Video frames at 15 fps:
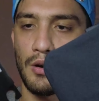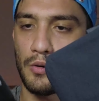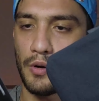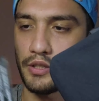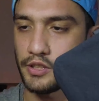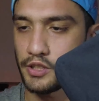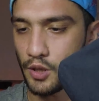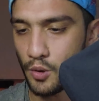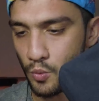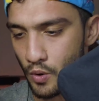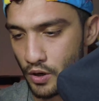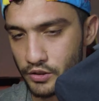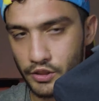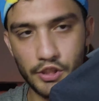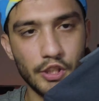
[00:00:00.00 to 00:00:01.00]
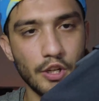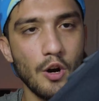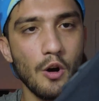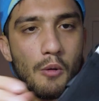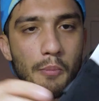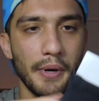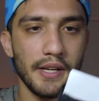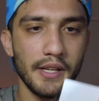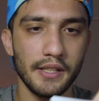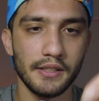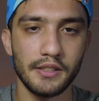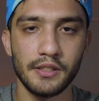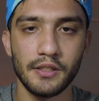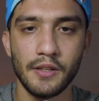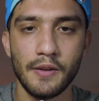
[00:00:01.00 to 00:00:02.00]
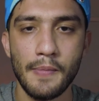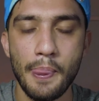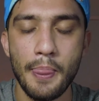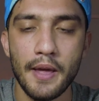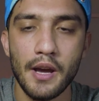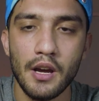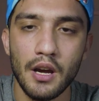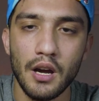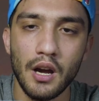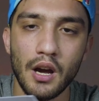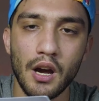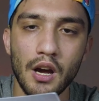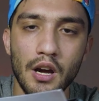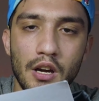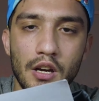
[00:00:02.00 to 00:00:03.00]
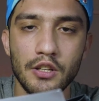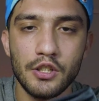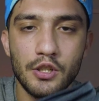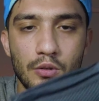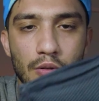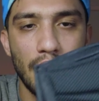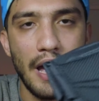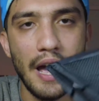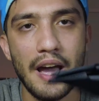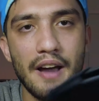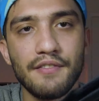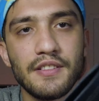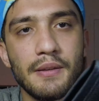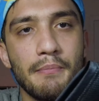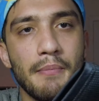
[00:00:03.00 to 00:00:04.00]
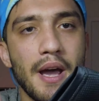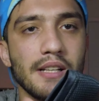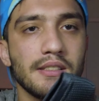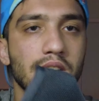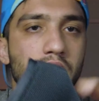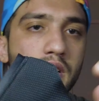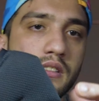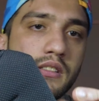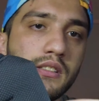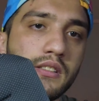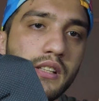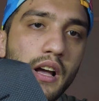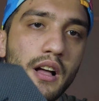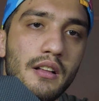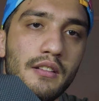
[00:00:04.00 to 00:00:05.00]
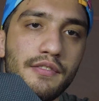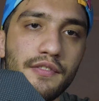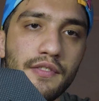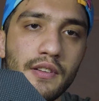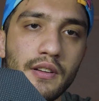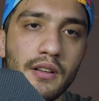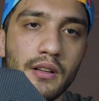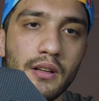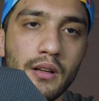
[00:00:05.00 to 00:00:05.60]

Alright, so once you open it, you'll have the mask itself